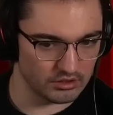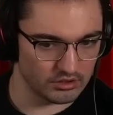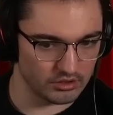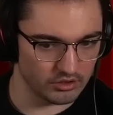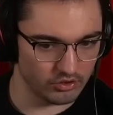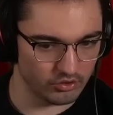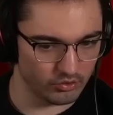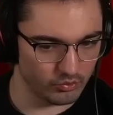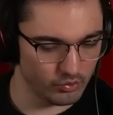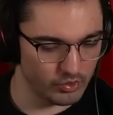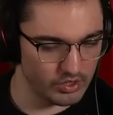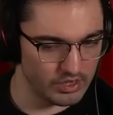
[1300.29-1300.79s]
On
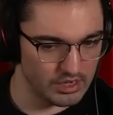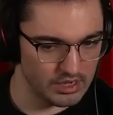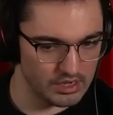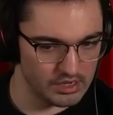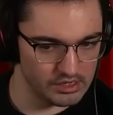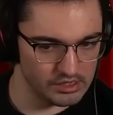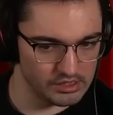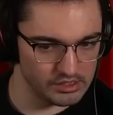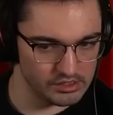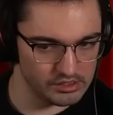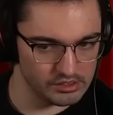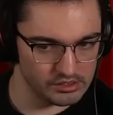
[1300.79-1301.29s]
the
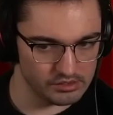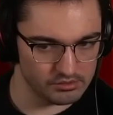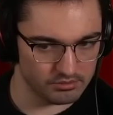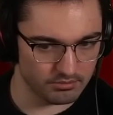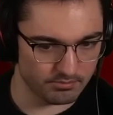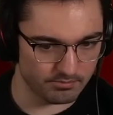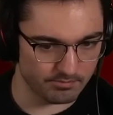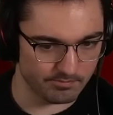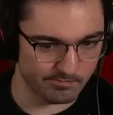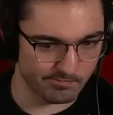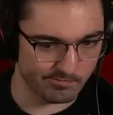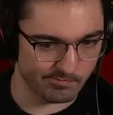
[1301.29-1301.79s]
way
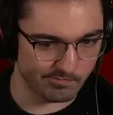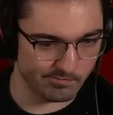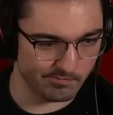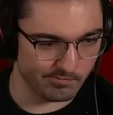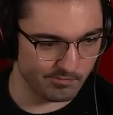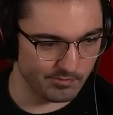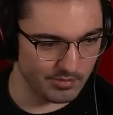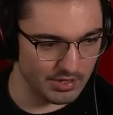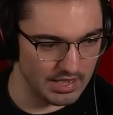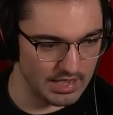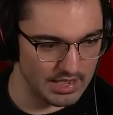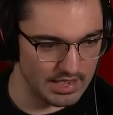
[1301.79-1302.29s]

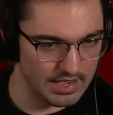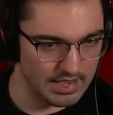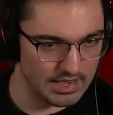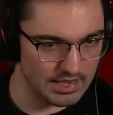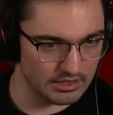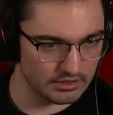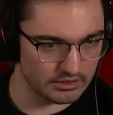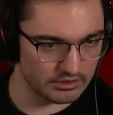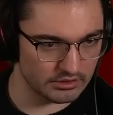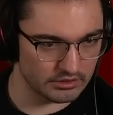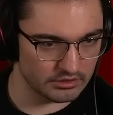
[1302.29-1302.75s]
back,